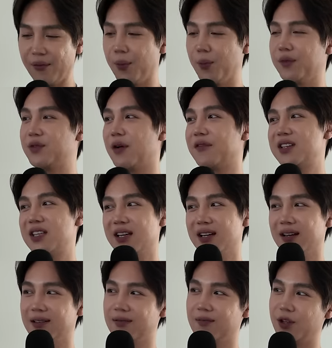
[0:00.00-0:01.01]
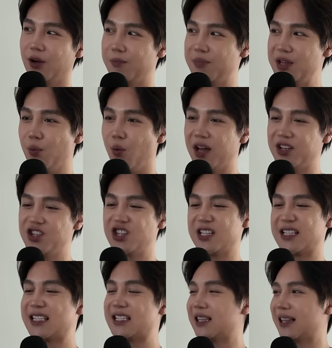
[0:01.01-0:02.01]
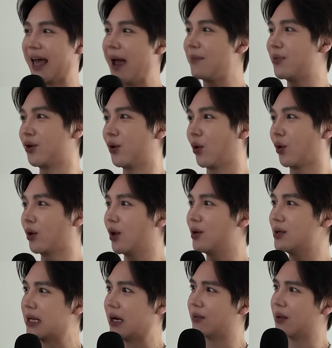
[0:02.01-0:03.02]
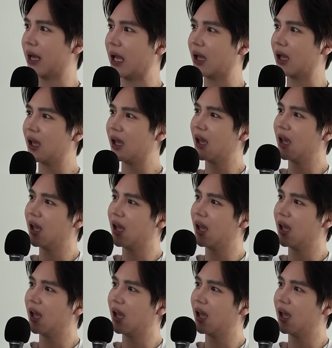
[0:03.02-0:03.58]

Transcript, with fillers: everyone moved over to the you know B one, she just slammed the door closed, and I'm like,